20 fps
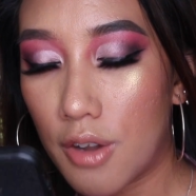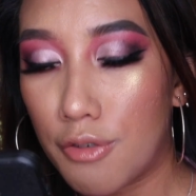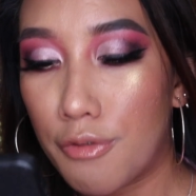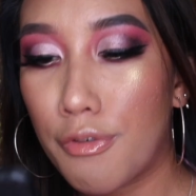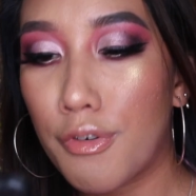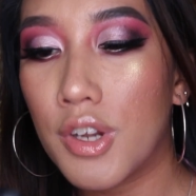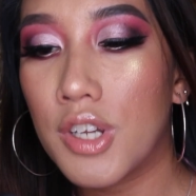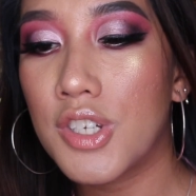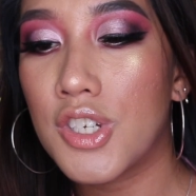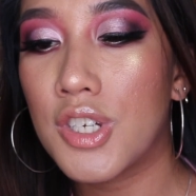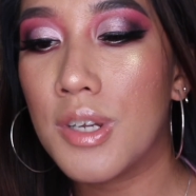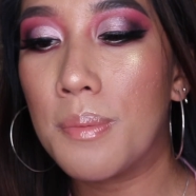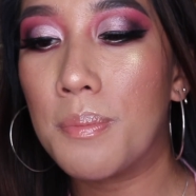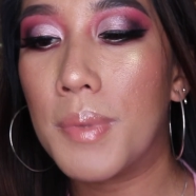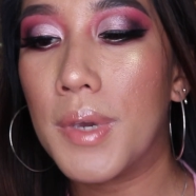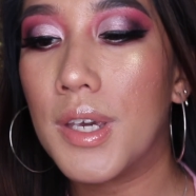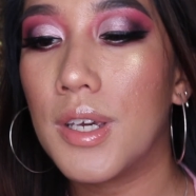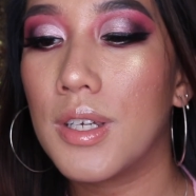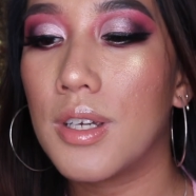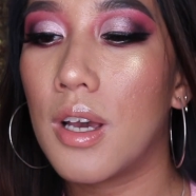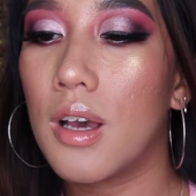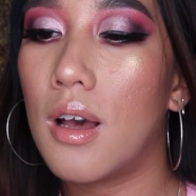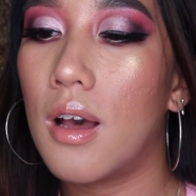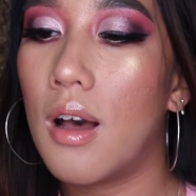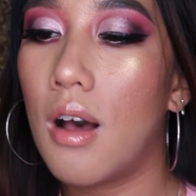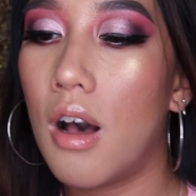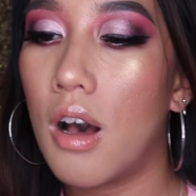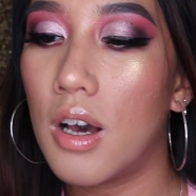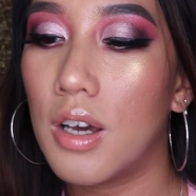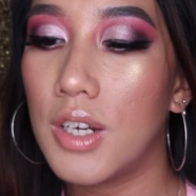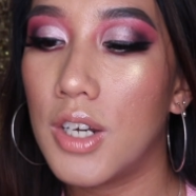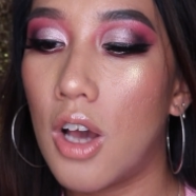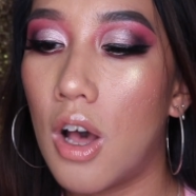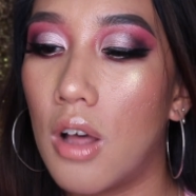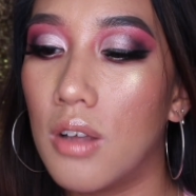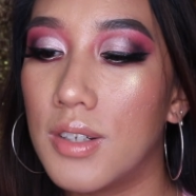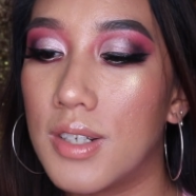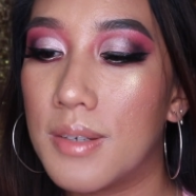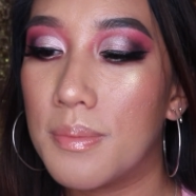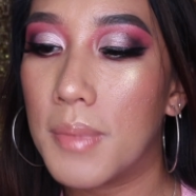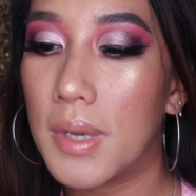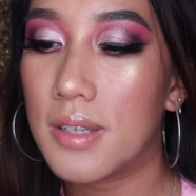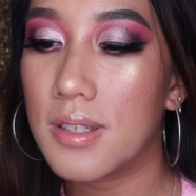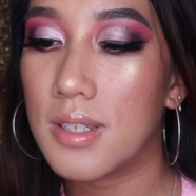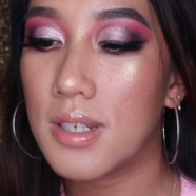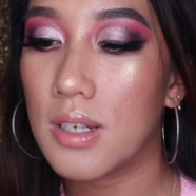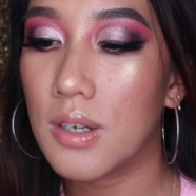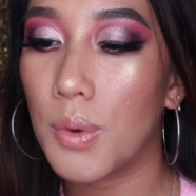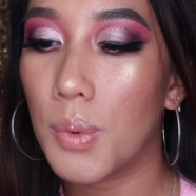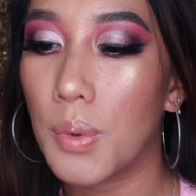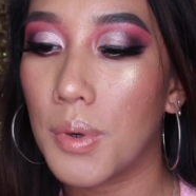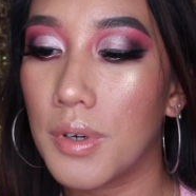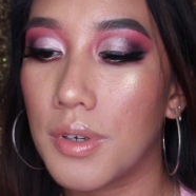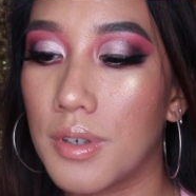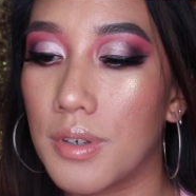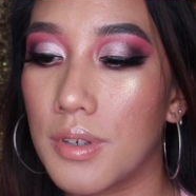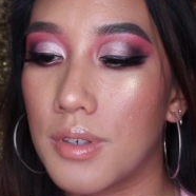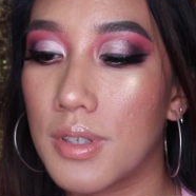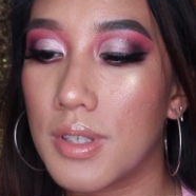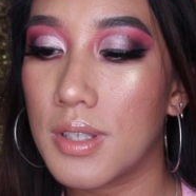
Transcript: Free shipping on all domestic orders.